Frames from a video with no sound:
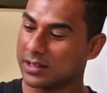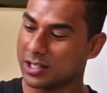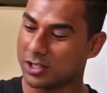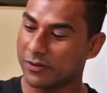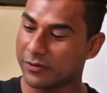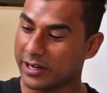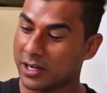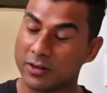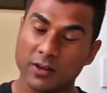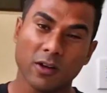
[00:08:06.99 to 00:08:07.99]
The soft
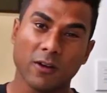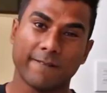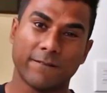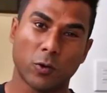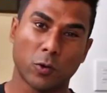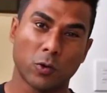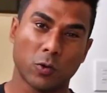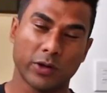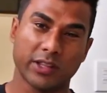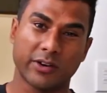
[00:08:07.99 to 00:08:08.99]
ground for
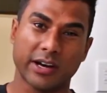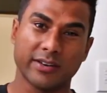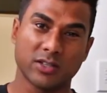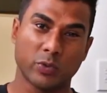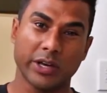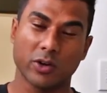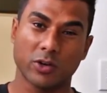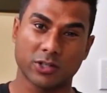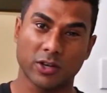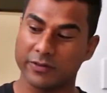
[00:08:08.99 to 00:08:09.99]
when the ground is wet
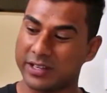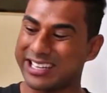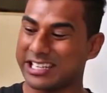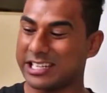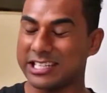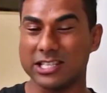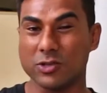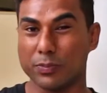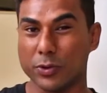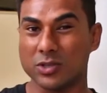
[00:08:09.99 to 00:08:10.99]
or softer and you need
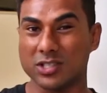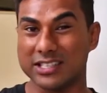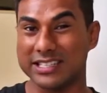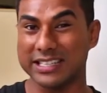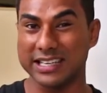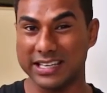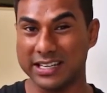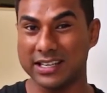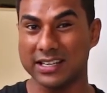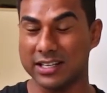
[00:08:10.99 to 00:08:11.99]
your boots to dig
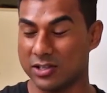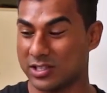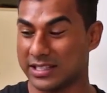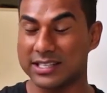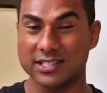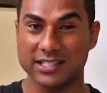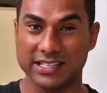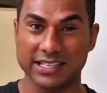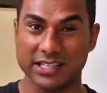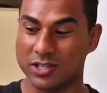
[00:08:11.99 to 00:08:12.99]
in, your studs to
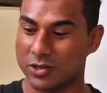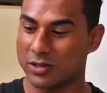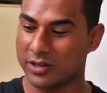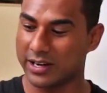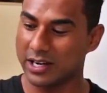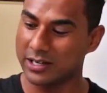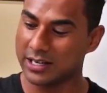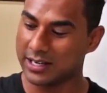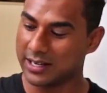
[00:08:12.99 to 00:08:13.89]
dig into the ground.